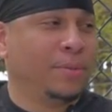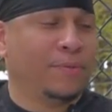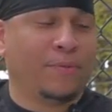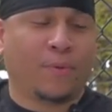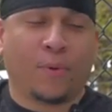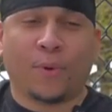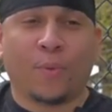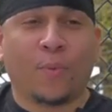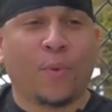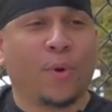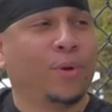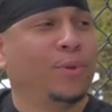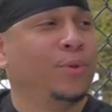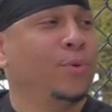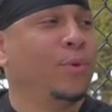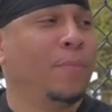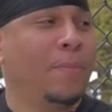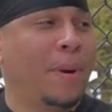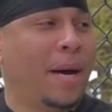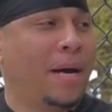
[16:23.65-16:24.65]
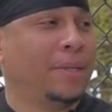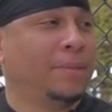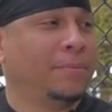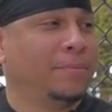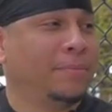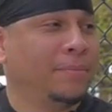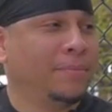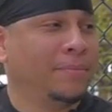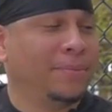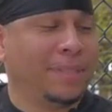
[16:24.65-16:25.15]
before the world knew about
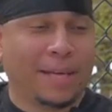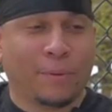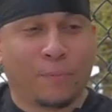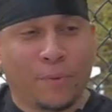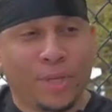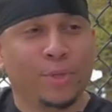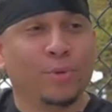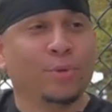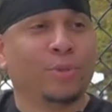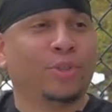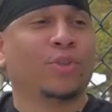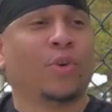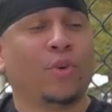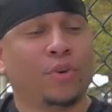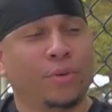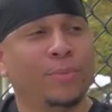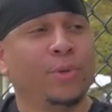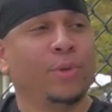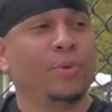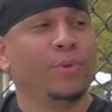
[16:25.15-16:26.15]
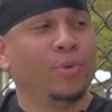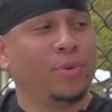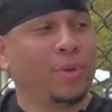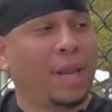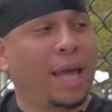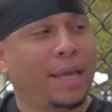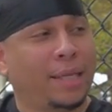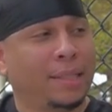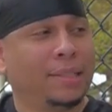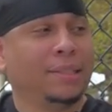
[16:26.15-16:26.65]
him, that when you saw him, you knew,
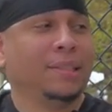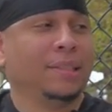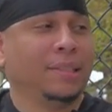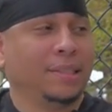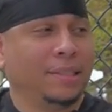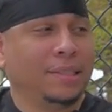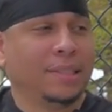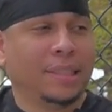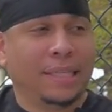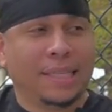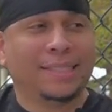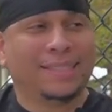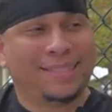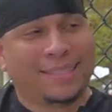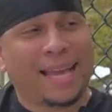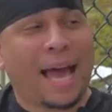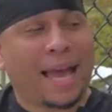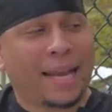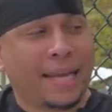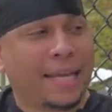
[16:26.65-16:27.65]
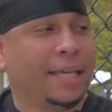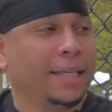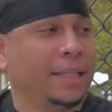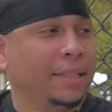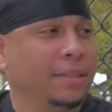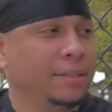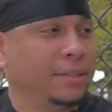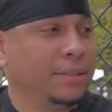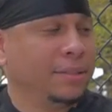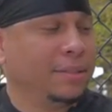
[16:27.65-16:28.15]
like, he's got it,
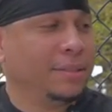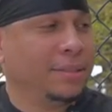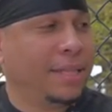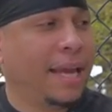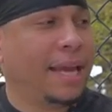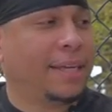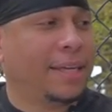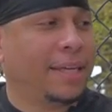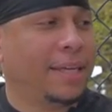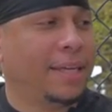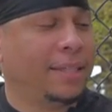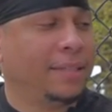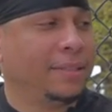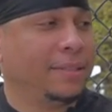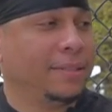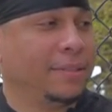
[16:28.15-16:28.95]
that kid.